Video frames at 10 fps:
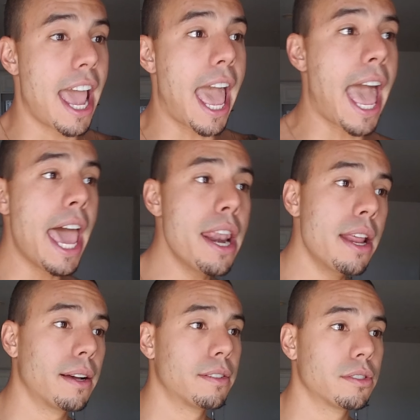and
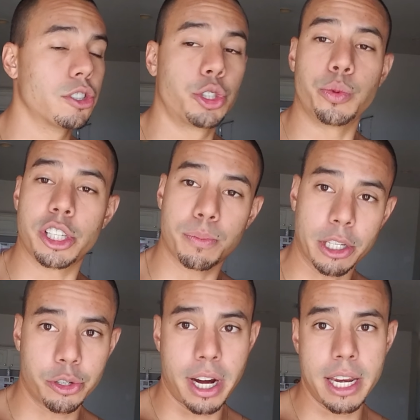switch my
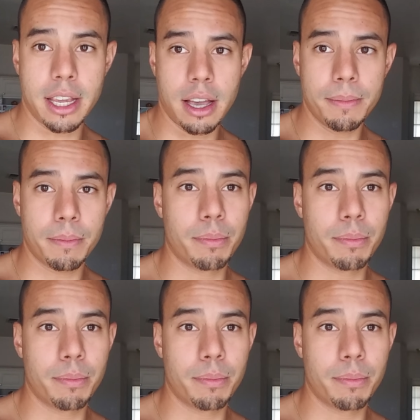training up.